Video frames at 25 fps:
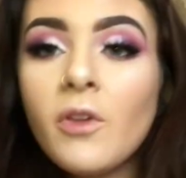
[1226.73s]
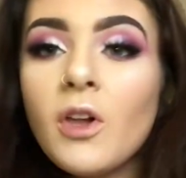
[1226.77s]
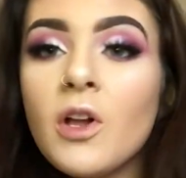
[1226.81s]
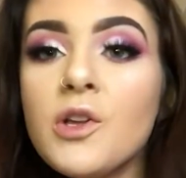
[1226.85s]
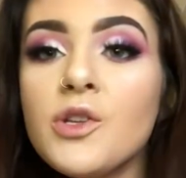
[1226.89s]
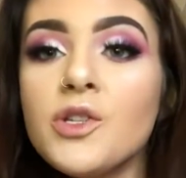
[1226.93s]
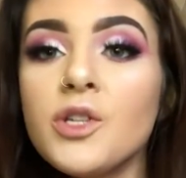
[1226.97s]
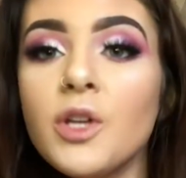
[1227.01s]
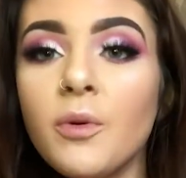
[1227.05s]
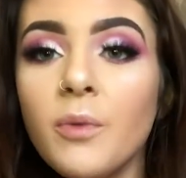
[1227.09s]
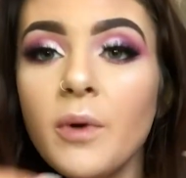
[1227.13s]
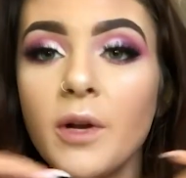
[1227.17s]

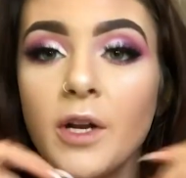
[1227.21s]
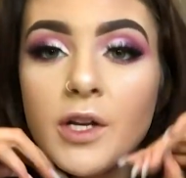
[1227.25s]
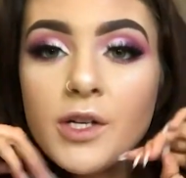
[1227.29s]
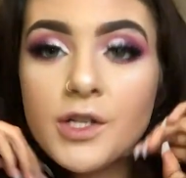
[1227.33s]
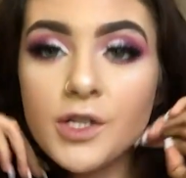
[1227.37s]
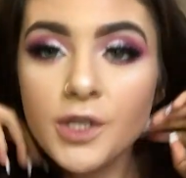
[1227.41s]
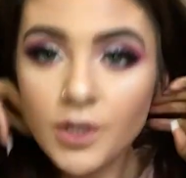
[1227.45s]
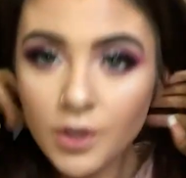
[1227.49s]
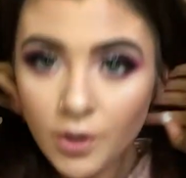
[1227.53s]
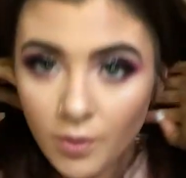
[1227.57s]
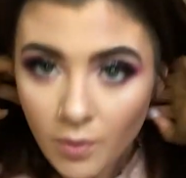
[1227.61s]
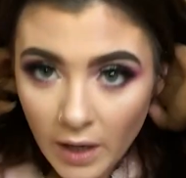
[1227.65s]
So when I
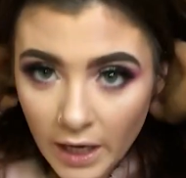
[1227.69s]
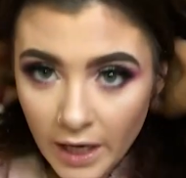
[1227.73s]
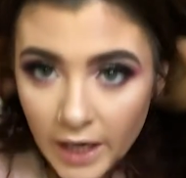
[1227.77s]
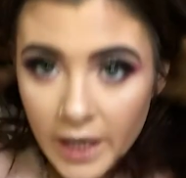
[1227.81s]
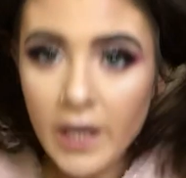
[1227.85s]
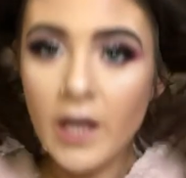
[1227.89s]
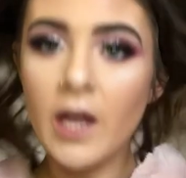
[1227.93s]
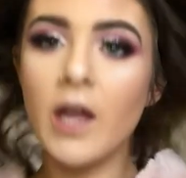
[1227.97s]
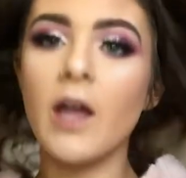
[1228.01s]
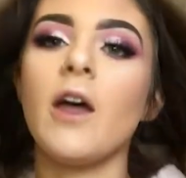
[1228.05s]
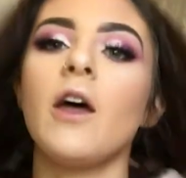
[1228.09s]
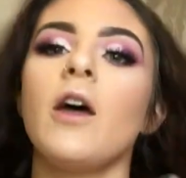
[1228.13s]
do quite
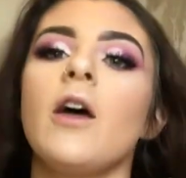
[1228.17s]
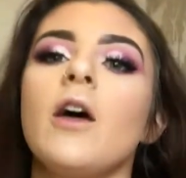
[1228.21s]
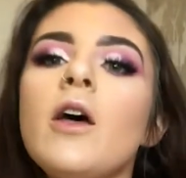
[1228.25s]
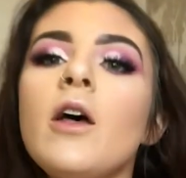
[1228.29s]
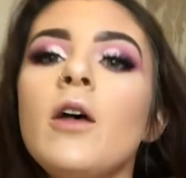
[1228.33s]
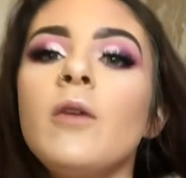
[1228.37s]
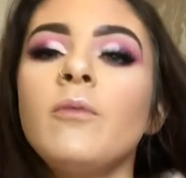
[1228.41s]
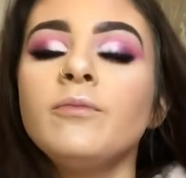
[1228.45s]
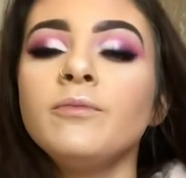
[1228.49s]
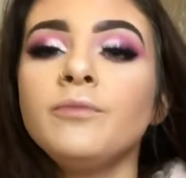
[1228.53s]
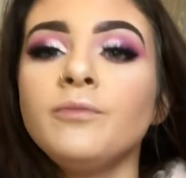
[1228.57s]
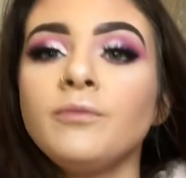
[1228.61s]

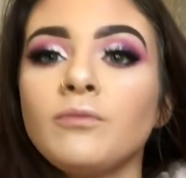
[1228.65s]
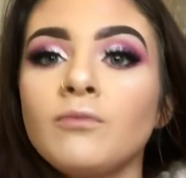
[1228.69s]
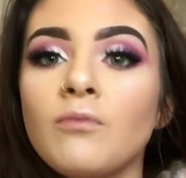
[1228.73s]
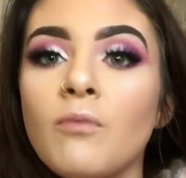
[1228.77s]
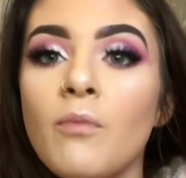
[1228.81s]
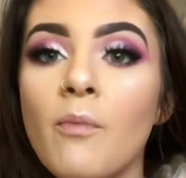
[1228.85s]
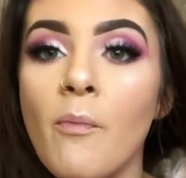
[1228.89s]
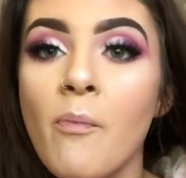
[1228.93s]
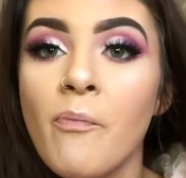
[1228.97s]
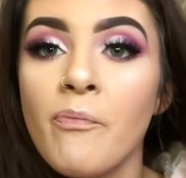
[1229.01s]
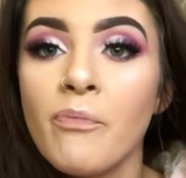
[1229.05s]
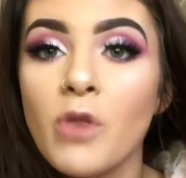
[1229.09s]

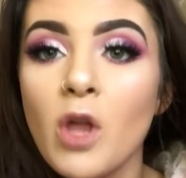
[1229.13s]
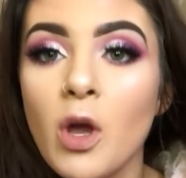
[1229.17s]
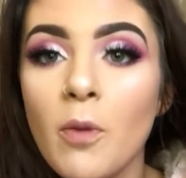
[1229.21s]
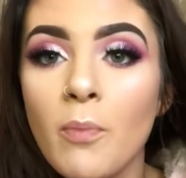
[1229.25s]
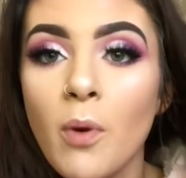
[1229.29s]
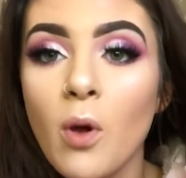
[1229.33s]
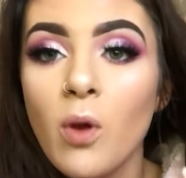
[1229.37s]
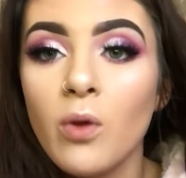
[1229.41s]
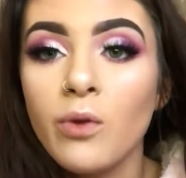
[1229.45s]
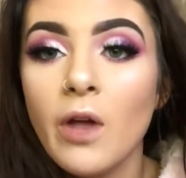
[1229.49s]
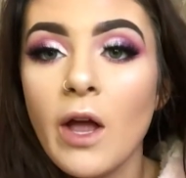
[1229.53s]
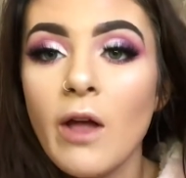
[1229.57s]
a
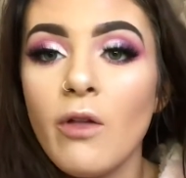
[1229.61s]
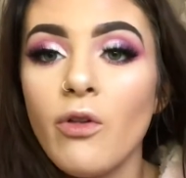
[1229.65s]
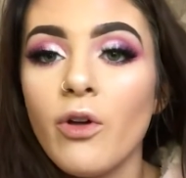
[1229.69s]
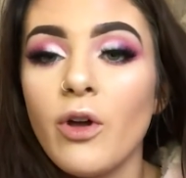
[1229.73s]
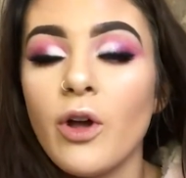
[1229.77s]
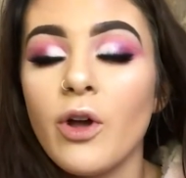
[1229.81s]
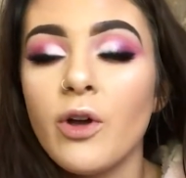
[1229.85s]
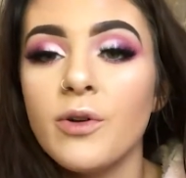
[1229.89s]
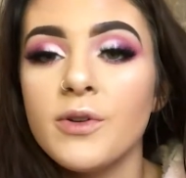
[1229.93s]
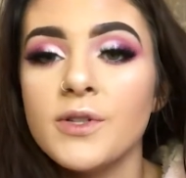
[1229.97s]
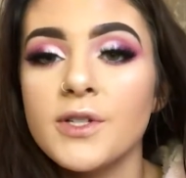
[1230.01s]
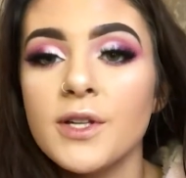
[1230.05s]
bold eye look,
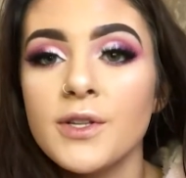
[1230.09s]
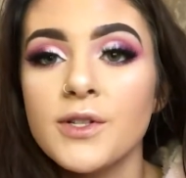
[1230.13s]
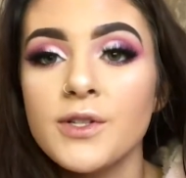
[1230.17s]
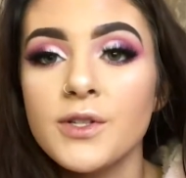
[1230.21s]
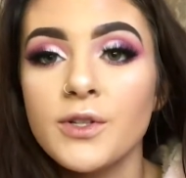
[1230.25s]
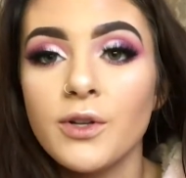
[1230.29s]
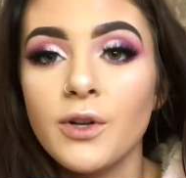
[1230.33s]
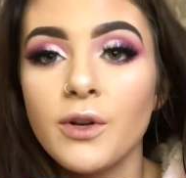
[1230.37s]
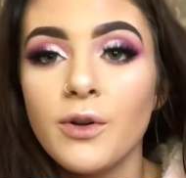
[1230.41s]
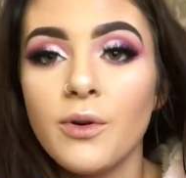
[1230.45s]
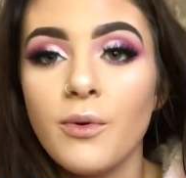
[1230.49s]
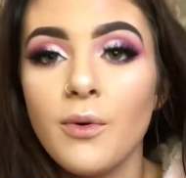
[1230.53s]
I always like to
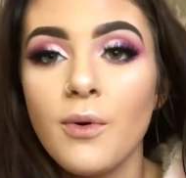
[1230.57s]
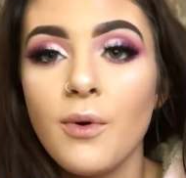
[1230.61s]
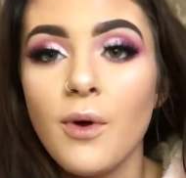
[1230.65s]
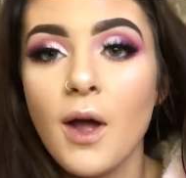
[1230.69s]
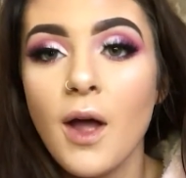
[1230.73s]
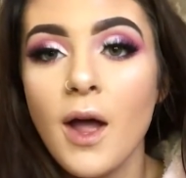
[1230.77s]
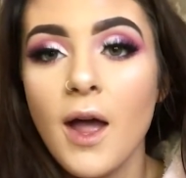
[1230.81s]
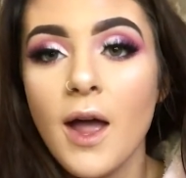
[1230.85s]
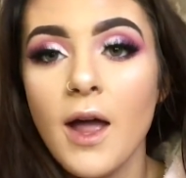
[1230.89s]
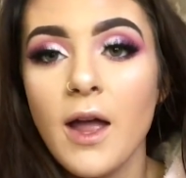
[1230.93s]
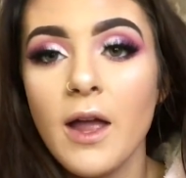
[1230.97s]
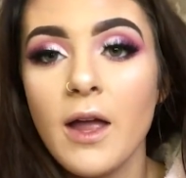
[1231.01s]
do
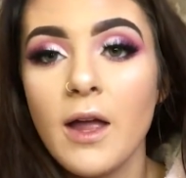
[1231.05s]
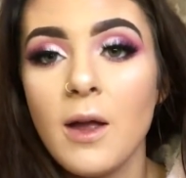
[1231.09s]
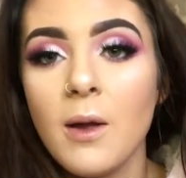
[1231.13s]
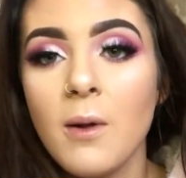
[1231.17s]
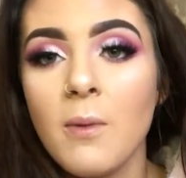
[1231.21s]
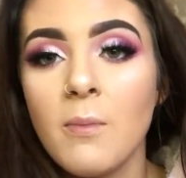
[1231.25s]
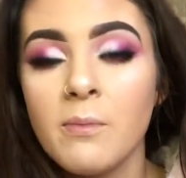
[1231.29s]
a